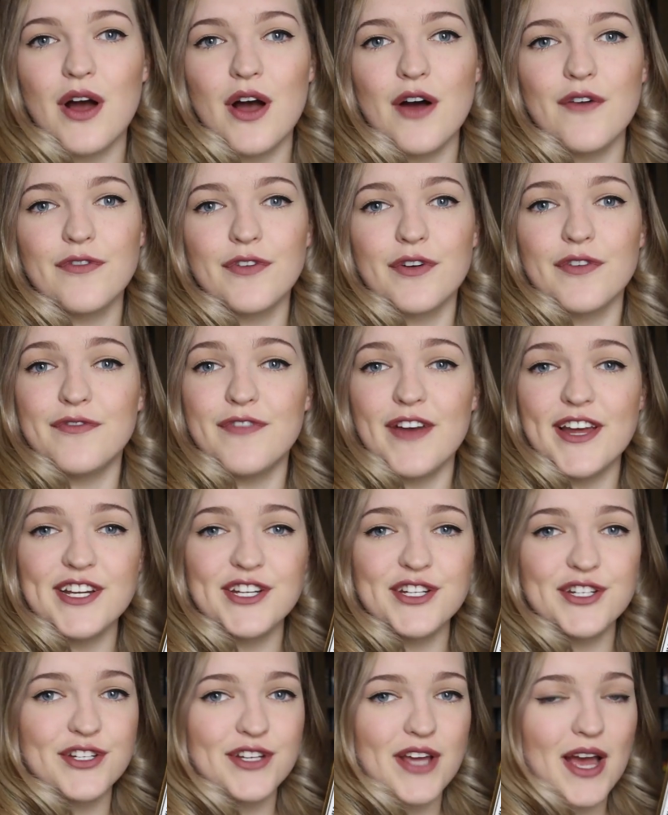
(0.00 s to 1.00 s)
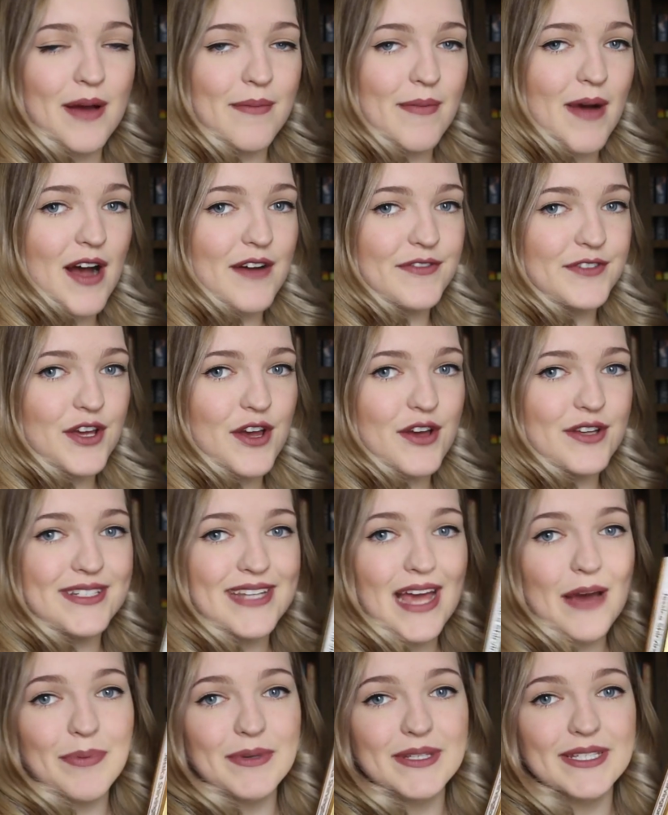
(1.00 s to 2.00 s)
of revenge after her
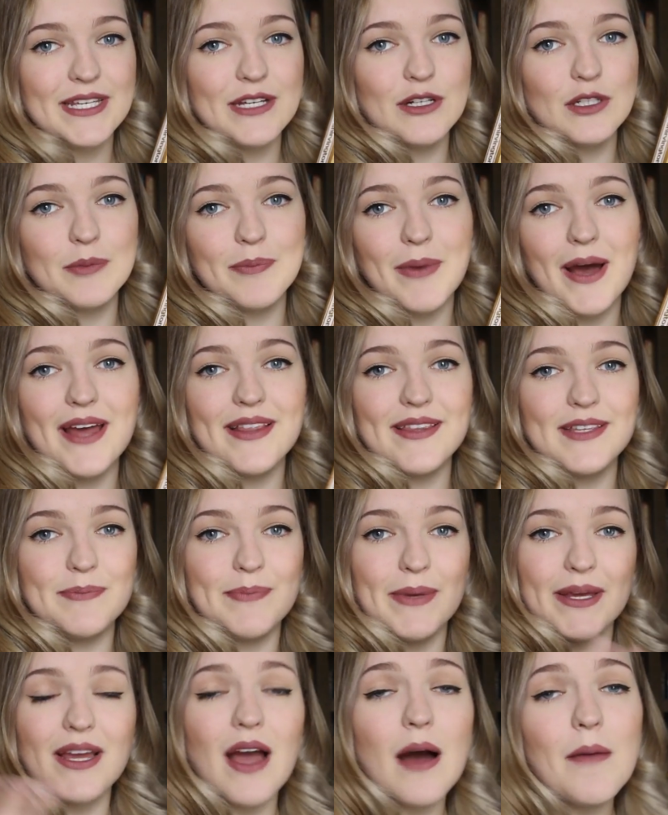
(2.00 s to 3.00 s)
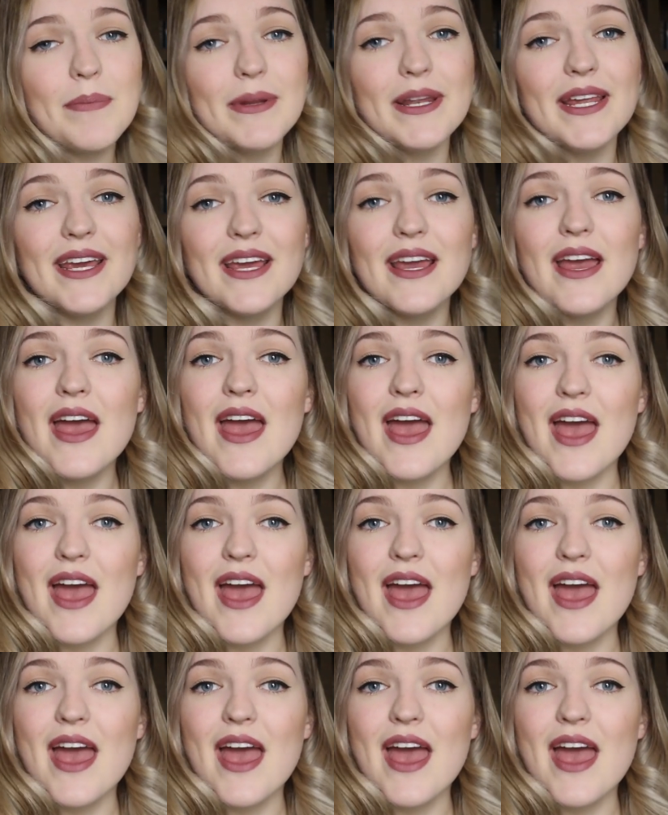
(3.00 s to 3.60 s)
dad was killed by this big company.